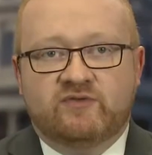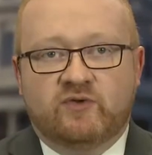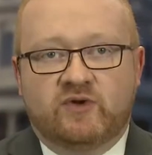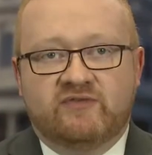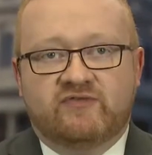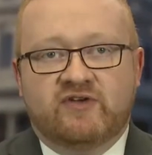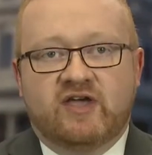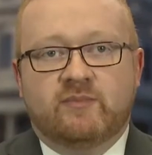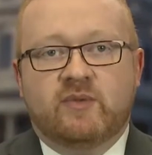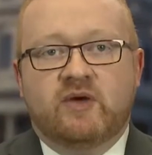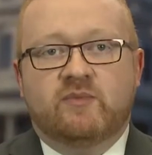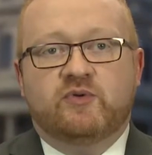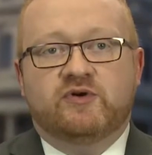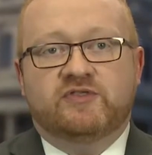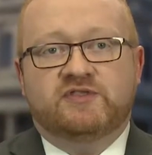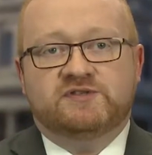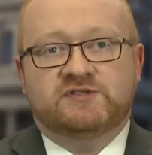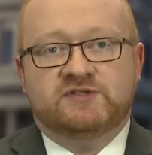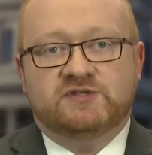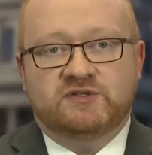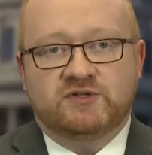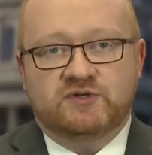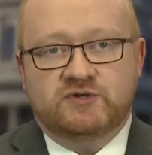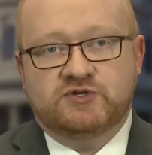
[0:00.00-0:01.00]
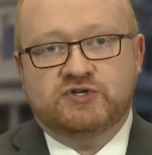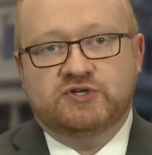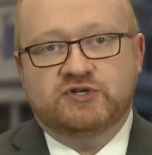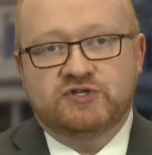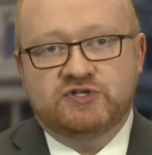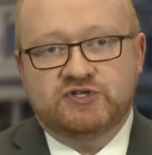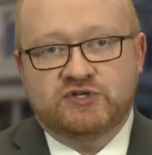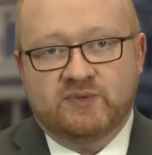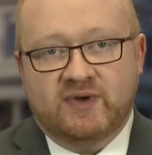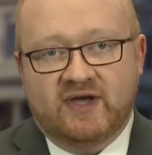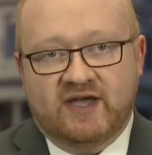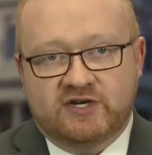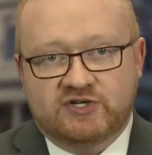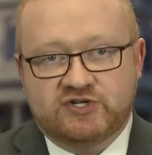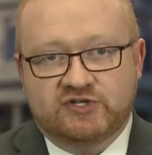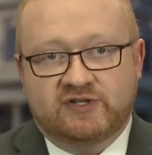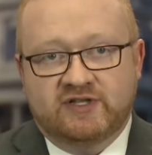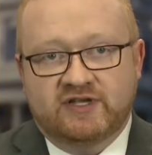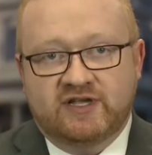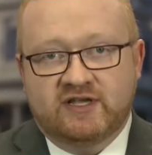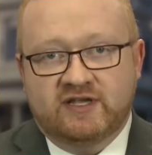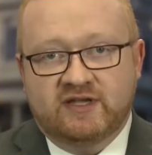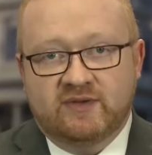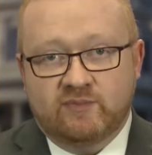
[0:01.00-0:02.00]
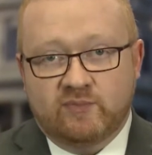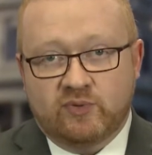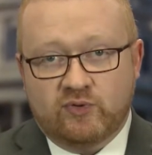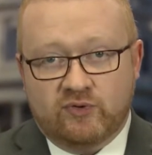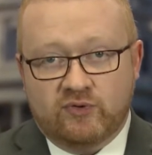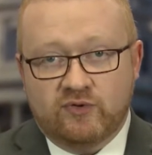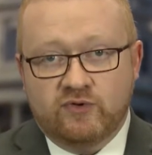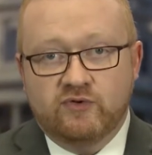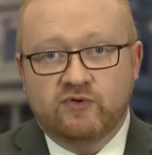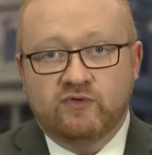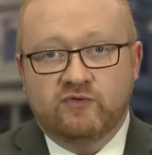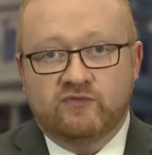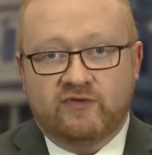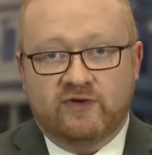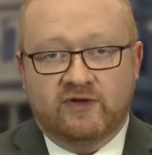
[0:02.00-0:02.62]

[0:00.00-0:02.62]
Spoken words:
we've come up with a solution to actually improve